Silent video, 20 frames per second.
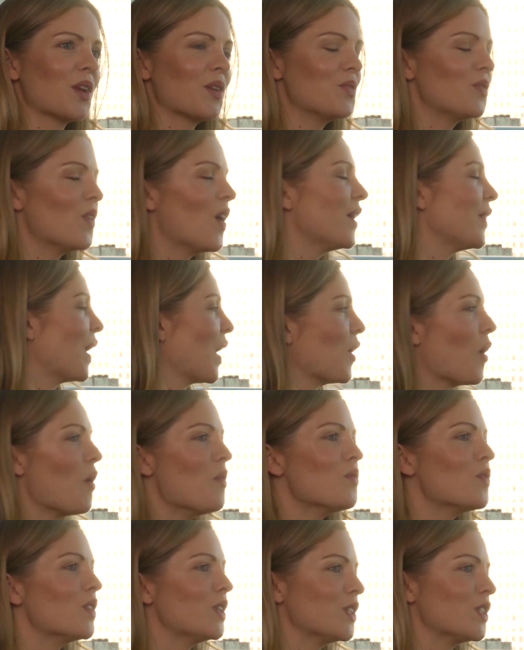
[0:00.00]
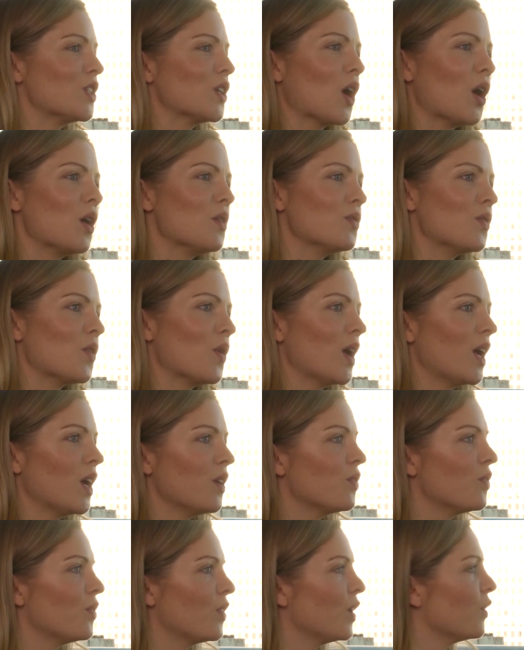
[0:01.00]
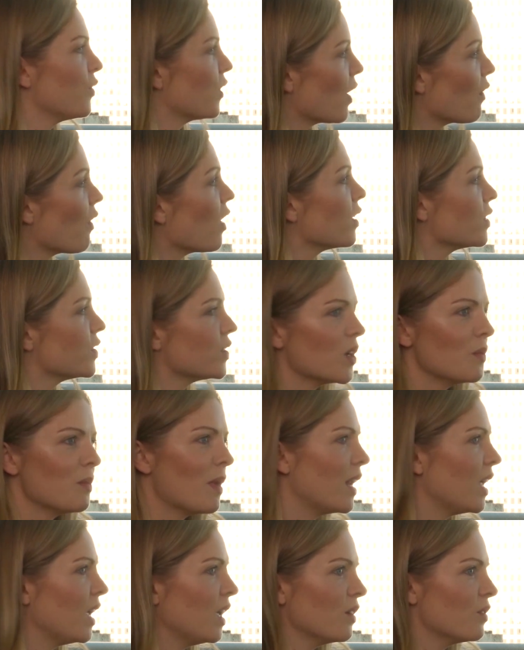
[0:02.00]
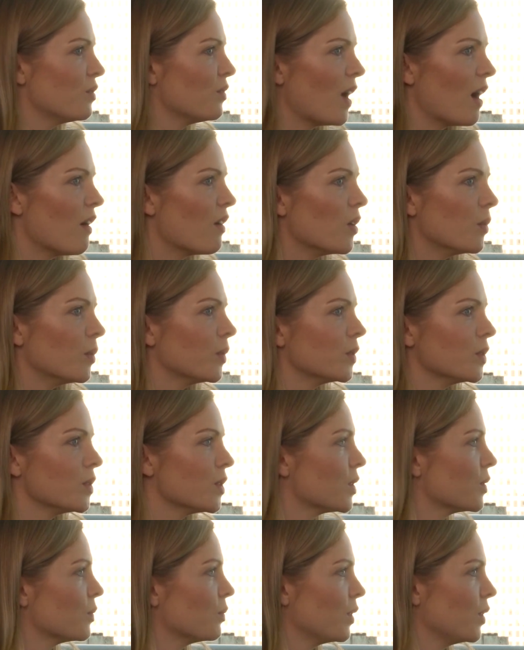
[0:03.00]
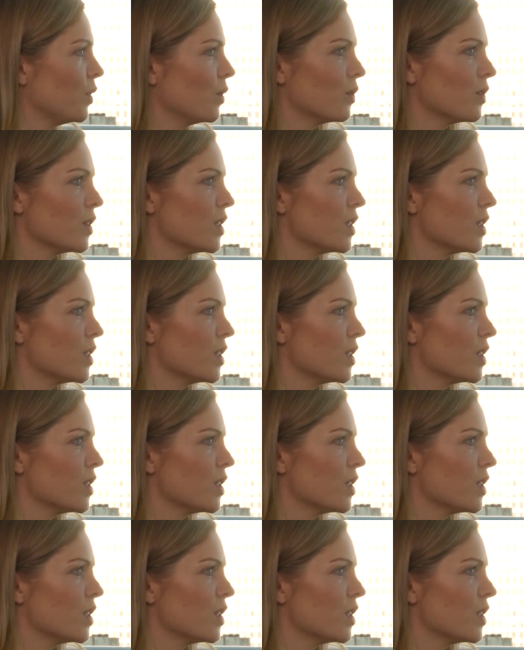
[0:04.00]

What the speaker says: find that confidence to go for it if there are so many variables with your